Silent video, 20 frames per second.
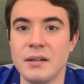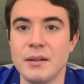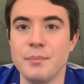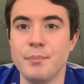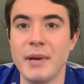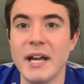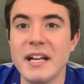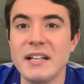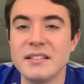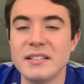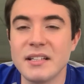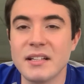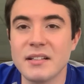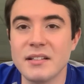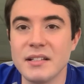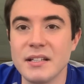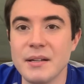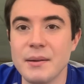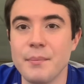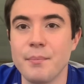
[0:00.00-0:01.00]

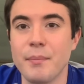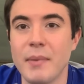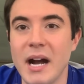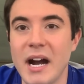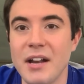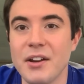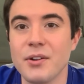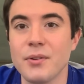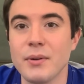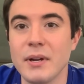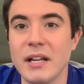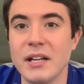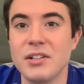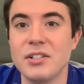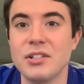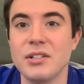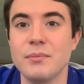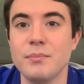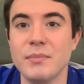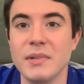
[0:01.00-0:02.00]
Basically,
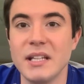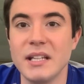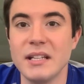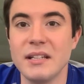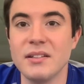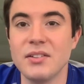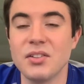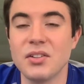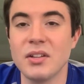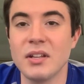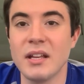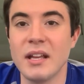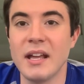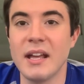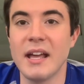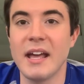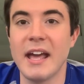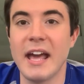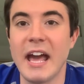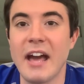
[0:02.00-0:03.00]
moderation means
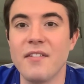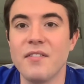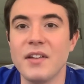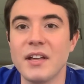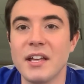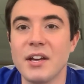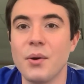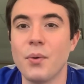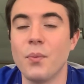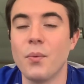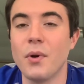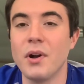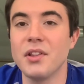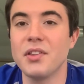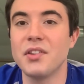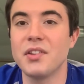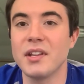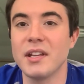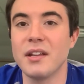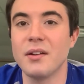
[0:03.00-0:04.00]
having it
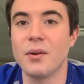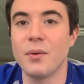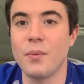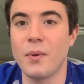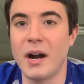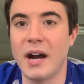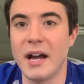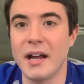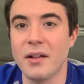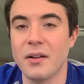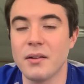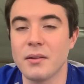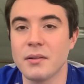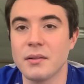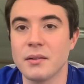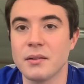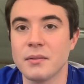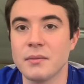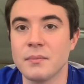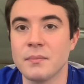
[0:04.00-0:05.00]
once in a while
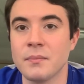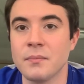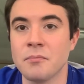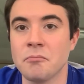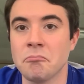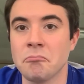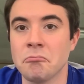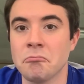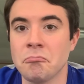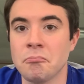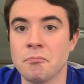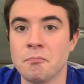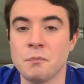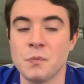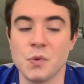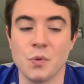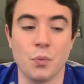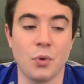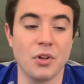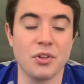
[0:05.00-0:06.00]

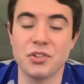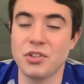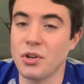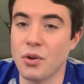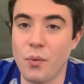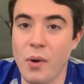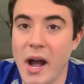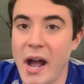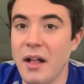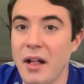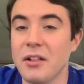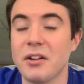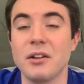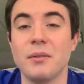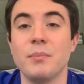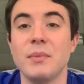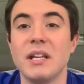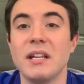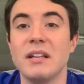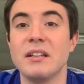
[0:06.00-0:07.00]
once in a while could
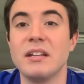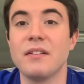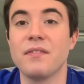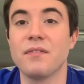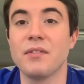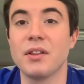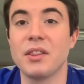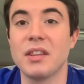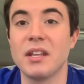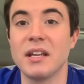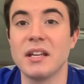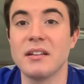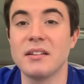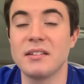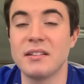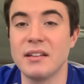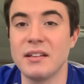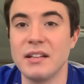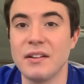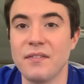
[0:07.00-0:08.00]
mean different things
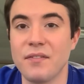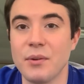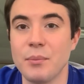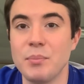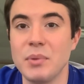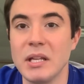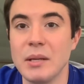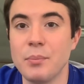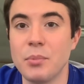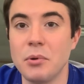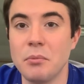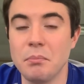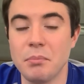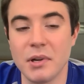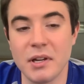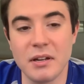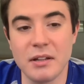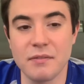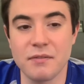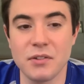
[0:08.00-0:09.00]
to different people,
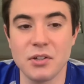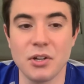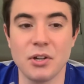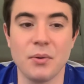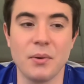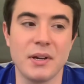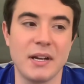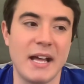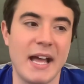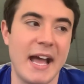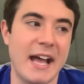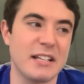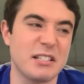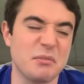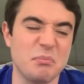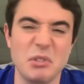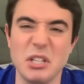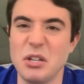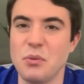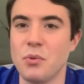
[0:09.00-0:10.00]
but if you're going to ask
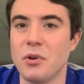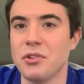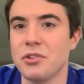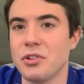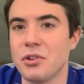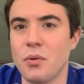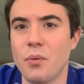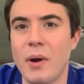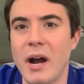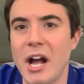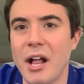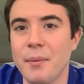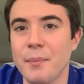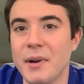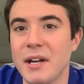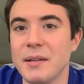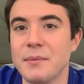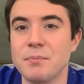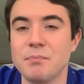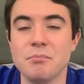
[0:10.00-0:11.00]
me, once in a while
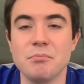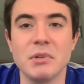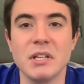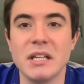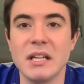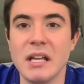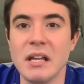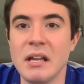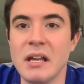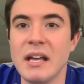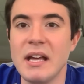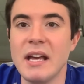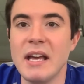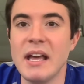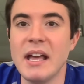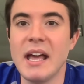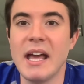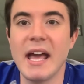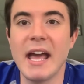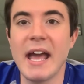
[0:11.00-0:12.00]
might be
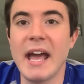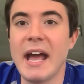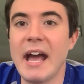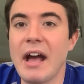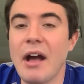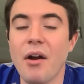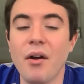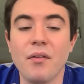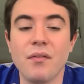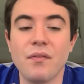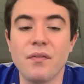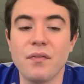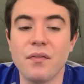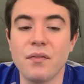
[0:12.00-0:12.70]
have